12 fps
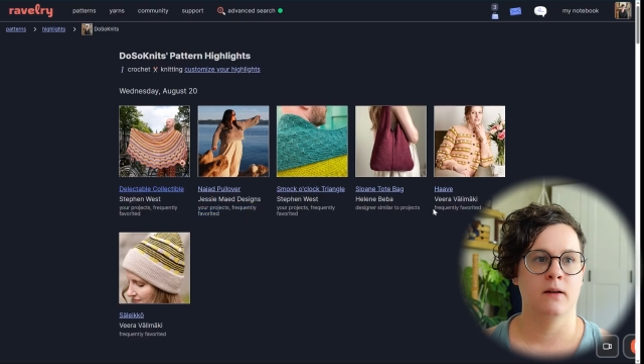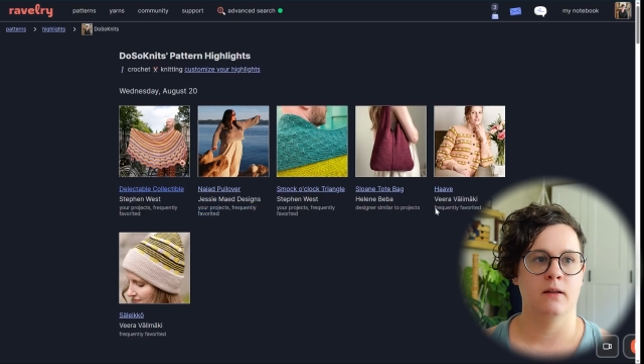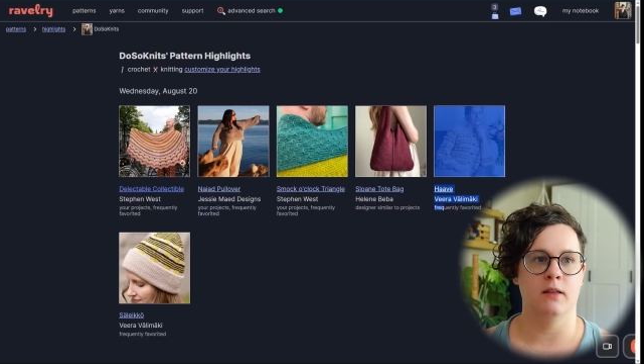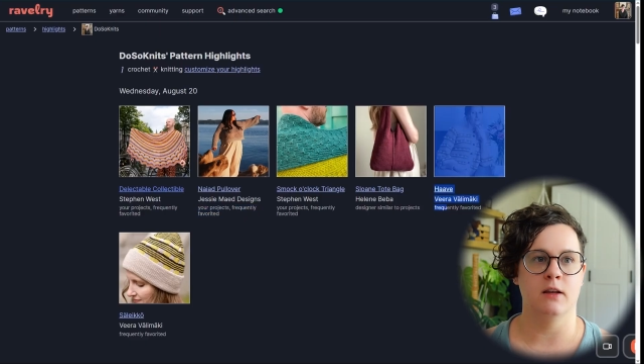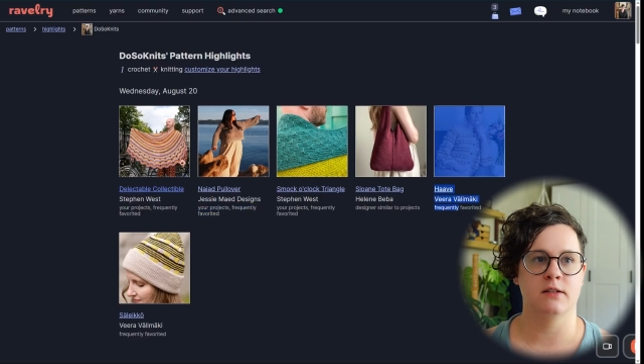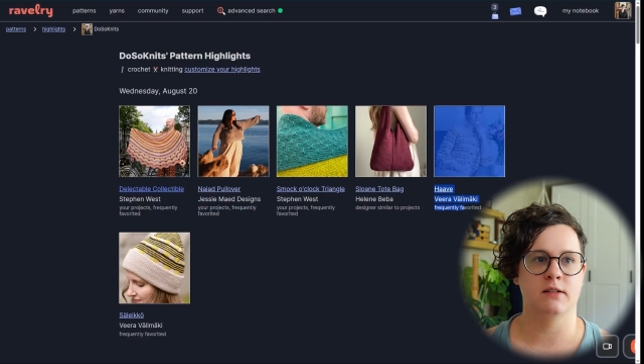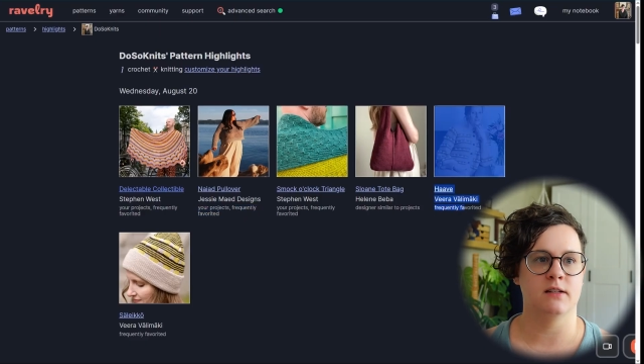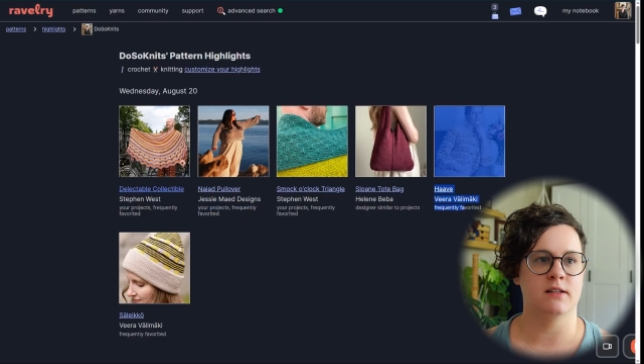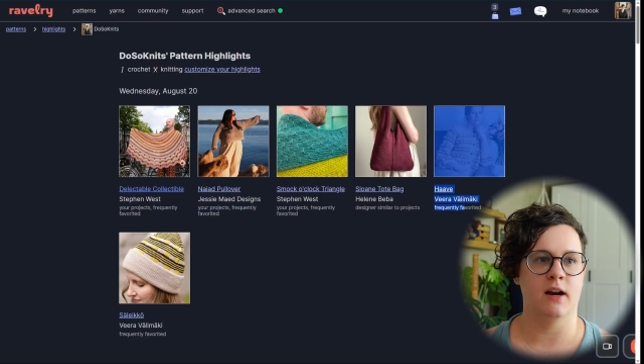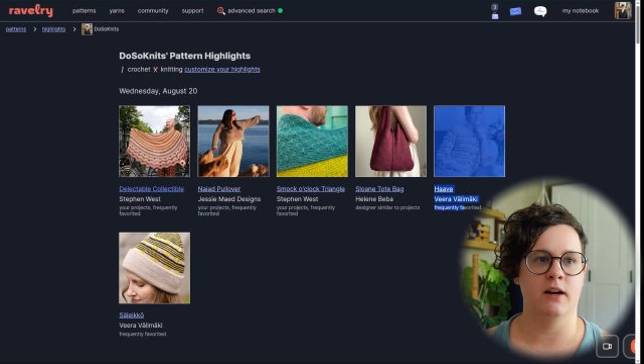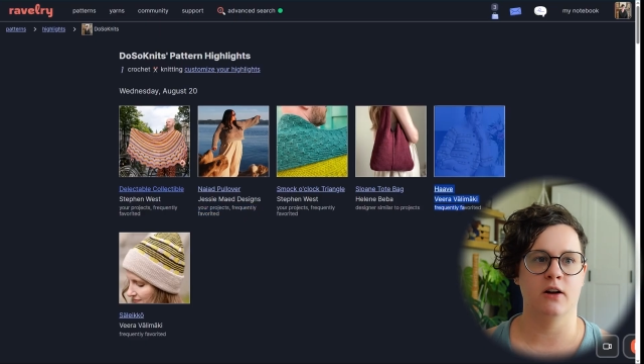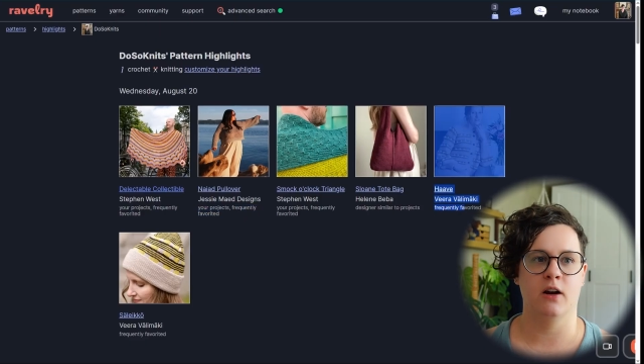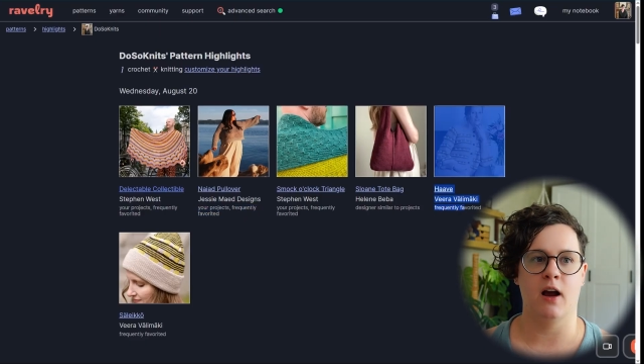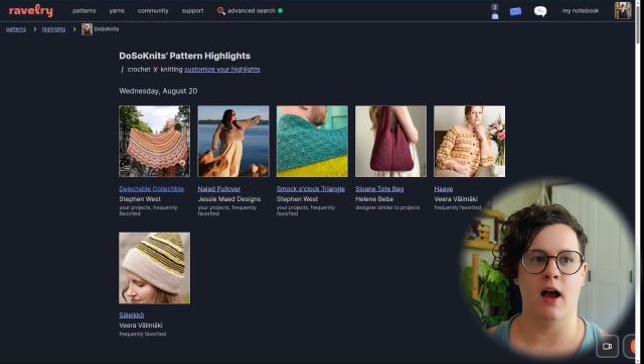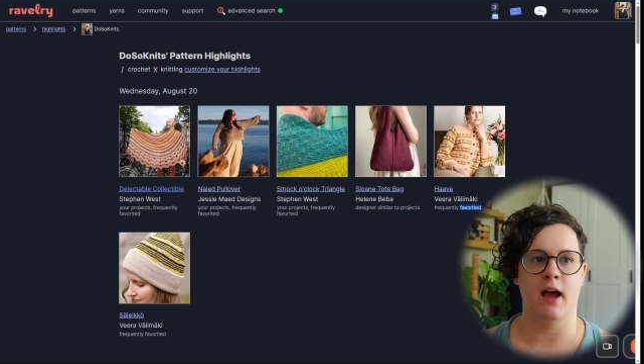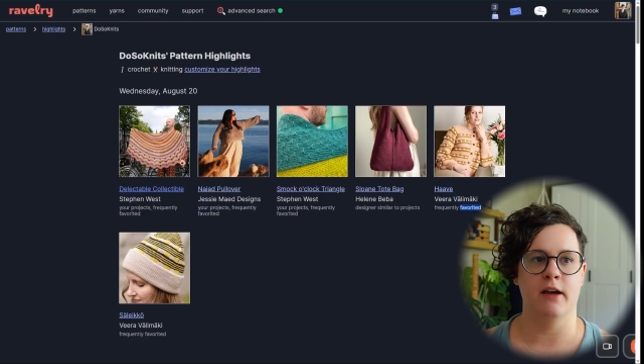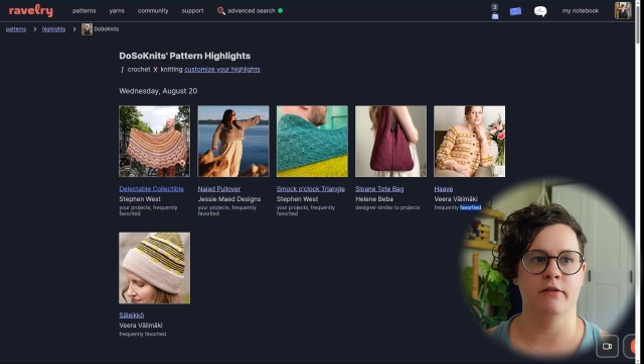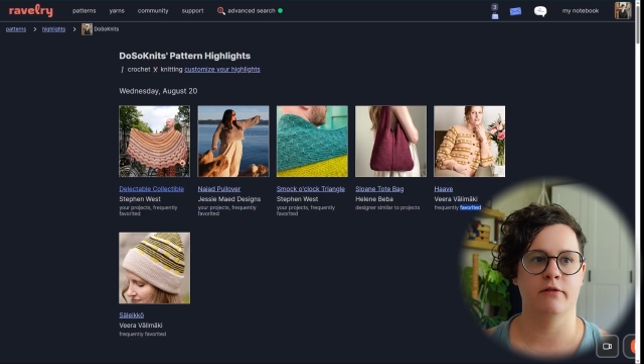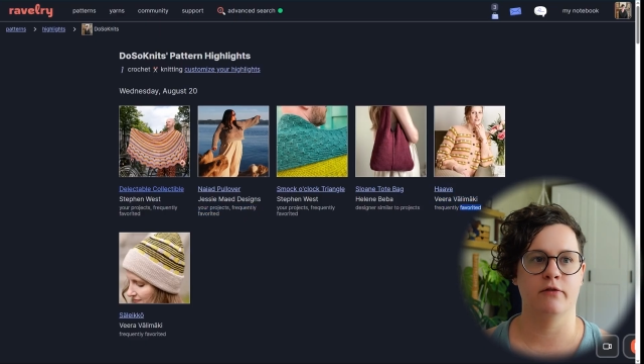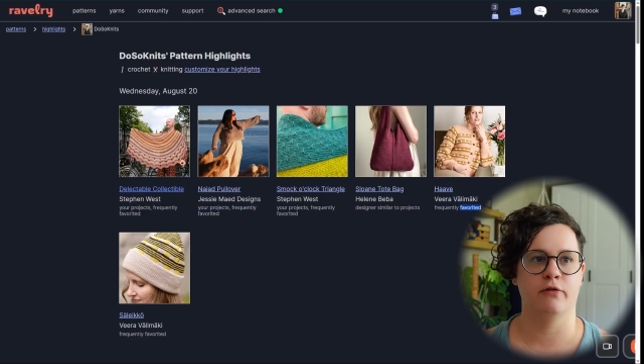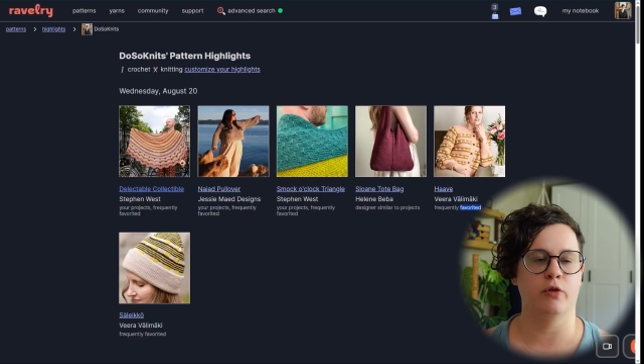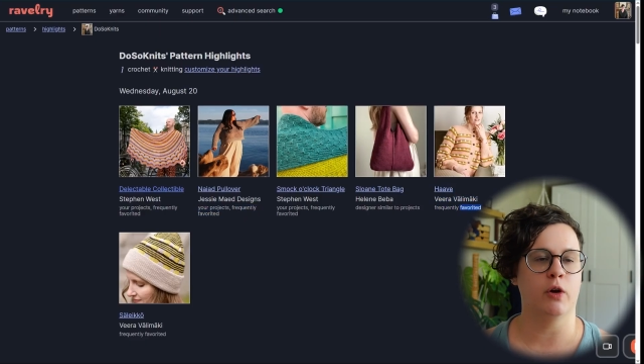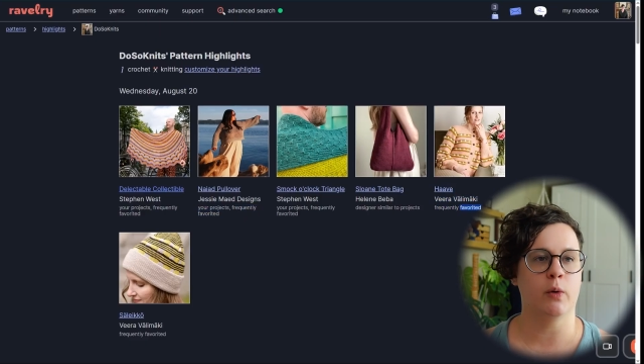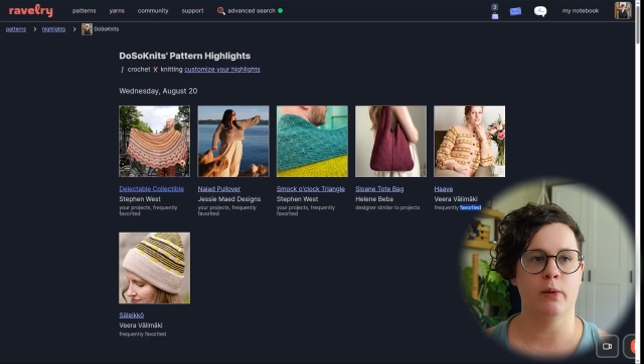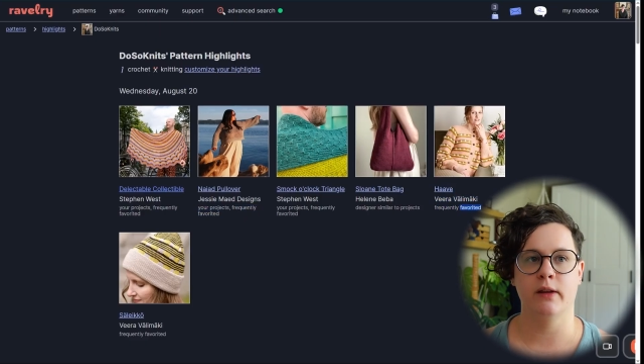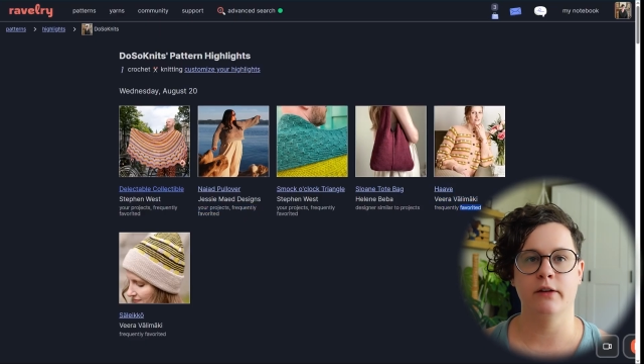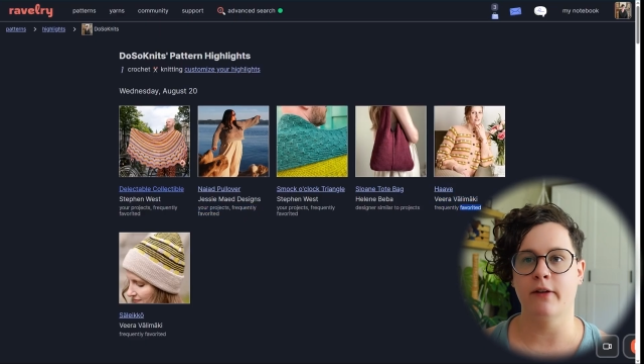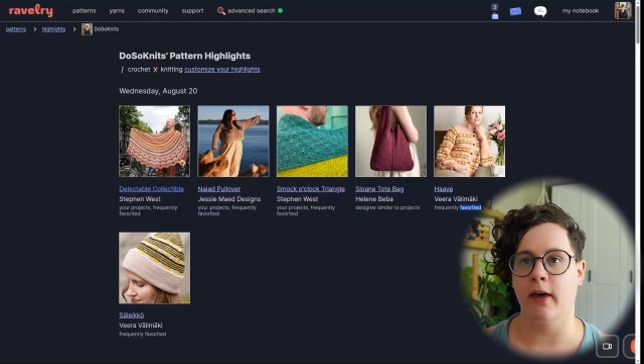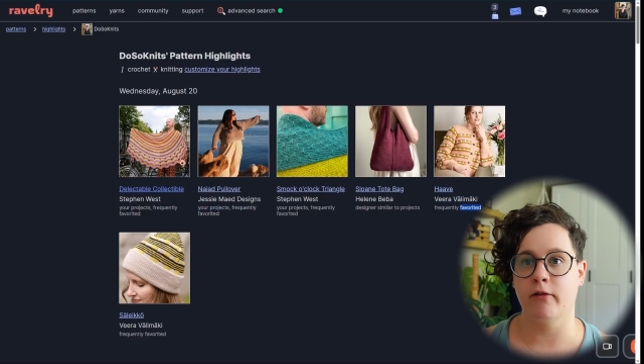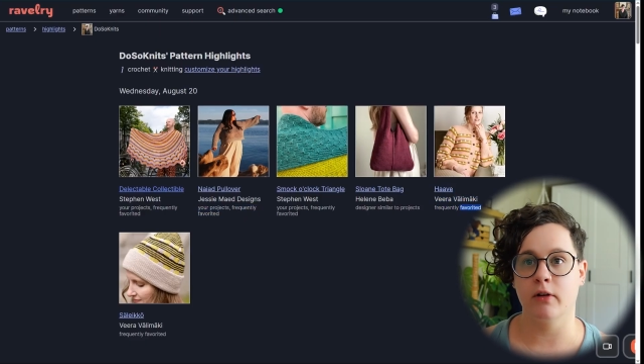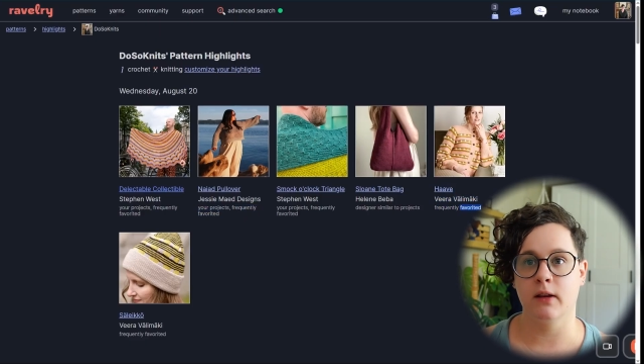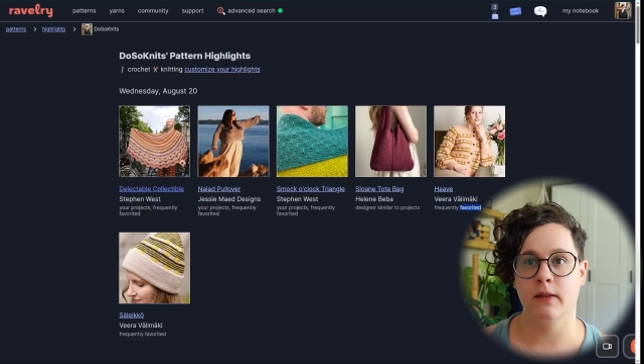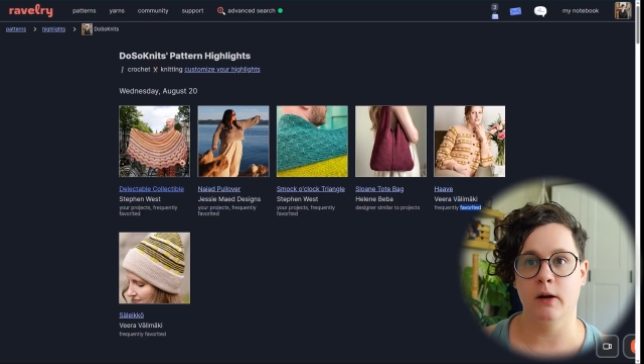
This designer, I've frequently favorited